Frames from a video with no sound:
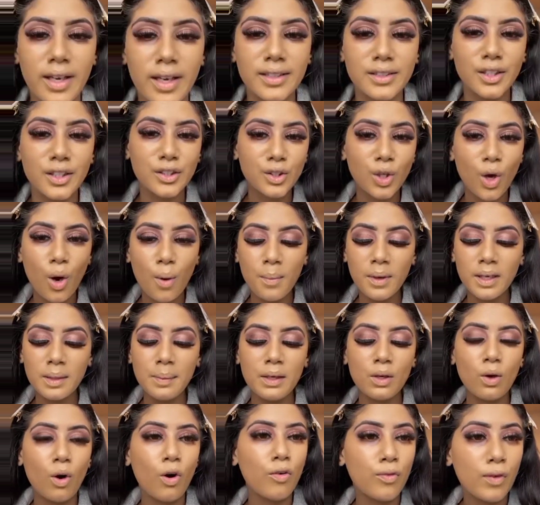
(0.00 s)
so Tom had been
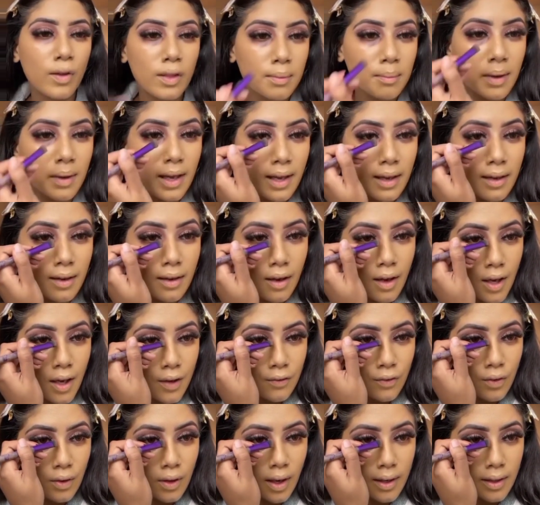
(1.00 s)
off with me
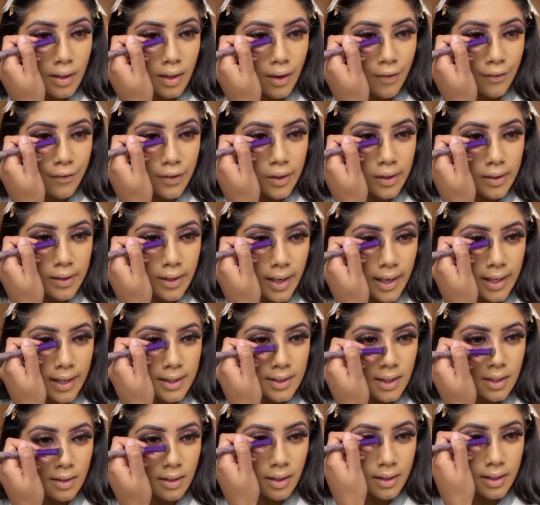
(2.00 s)
for a few days
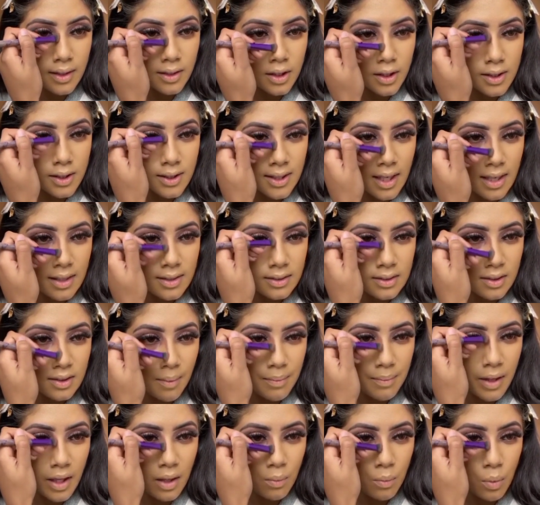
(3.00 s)
and I could just sense
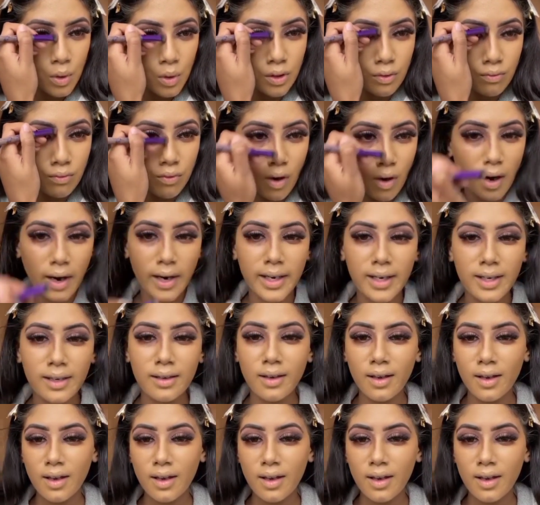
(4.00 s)
something wasn't right.